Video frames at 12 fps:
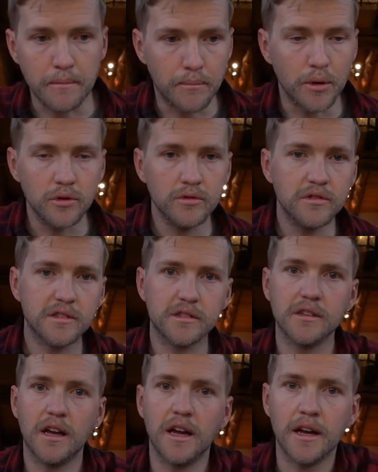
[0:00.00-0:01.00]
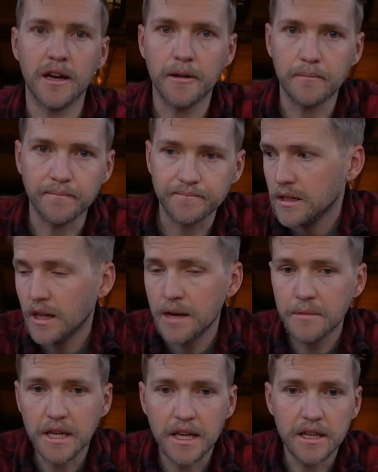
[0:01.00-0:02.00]
boots,
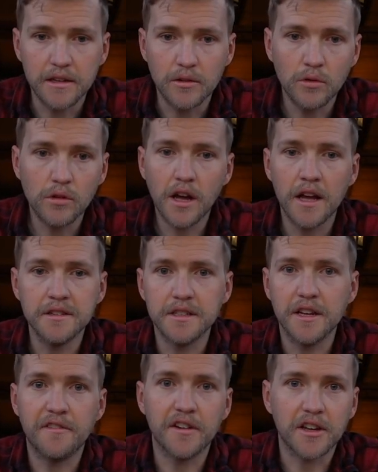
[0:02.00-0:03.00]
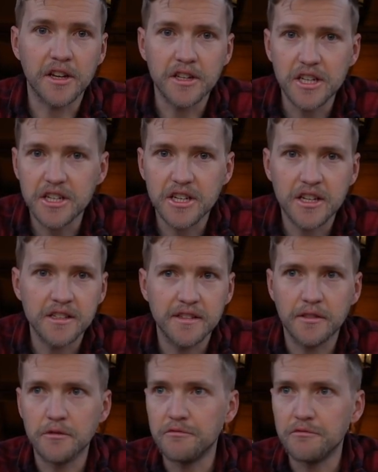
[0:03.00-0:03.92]
climbing in all kinds of different conditions, in the